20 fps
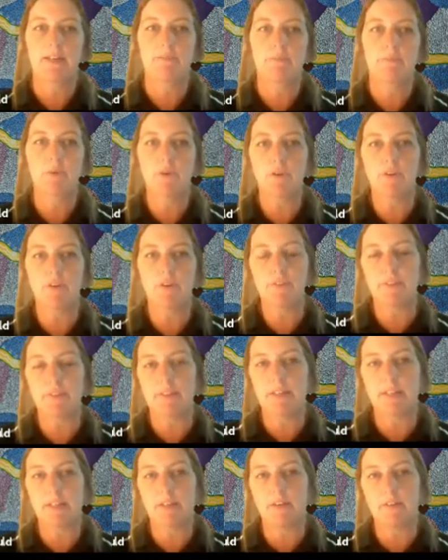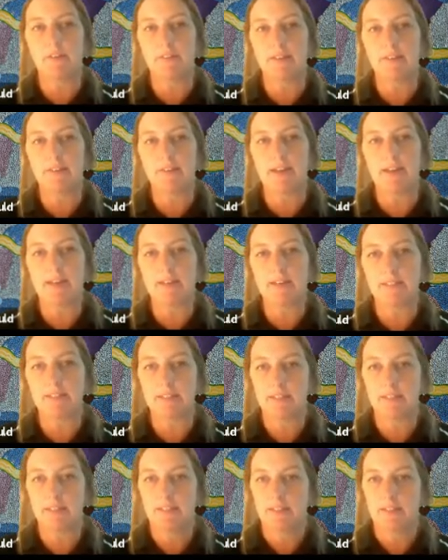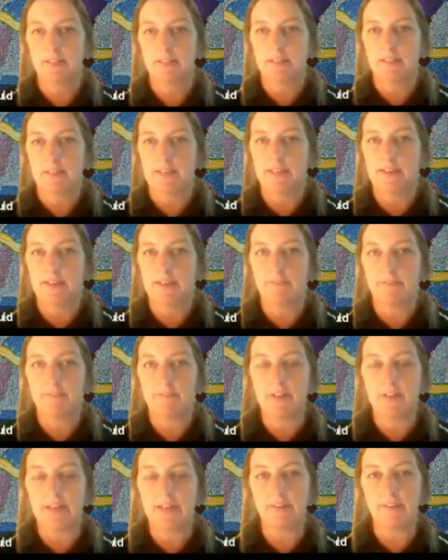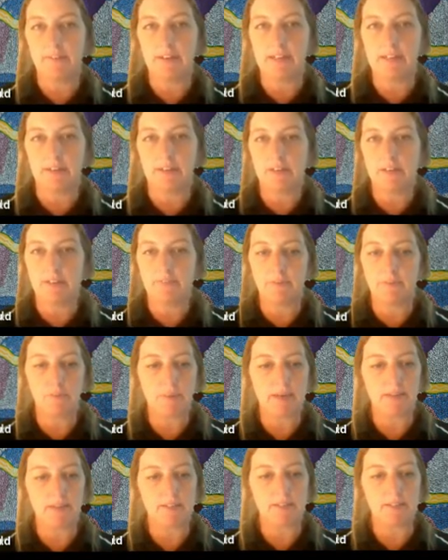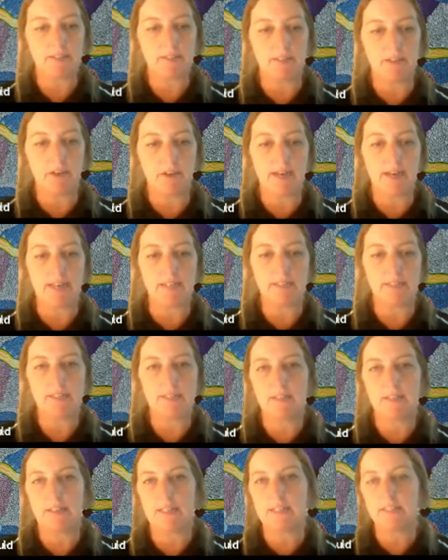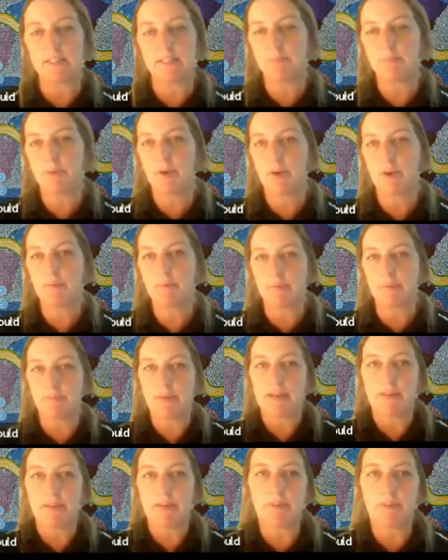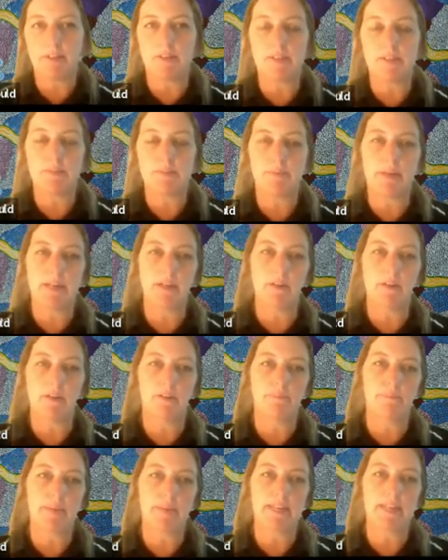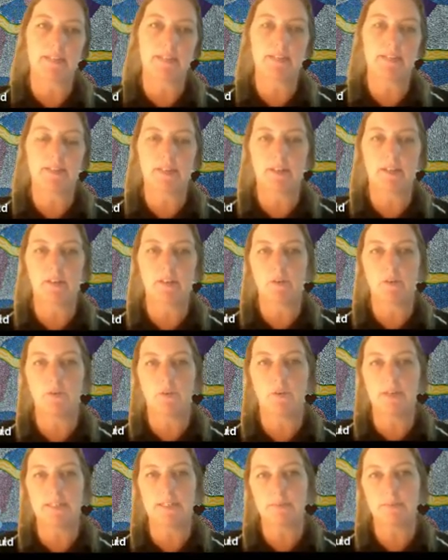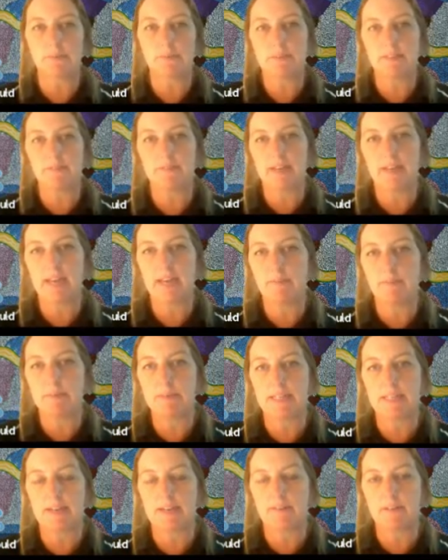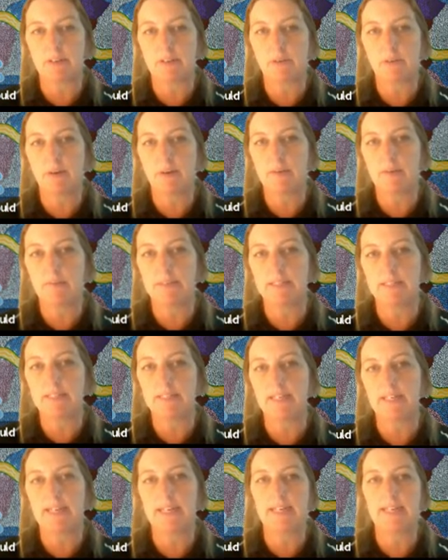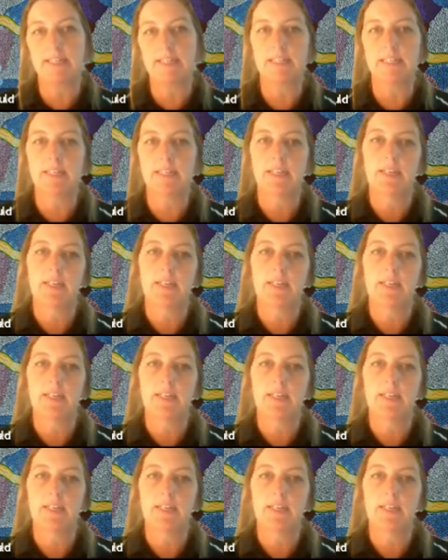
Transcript: more often than not, they're out um, flying around looking for bugs at night. So they just probe the mud with those big long beaks. So they've got quite specific habitat requirements. They need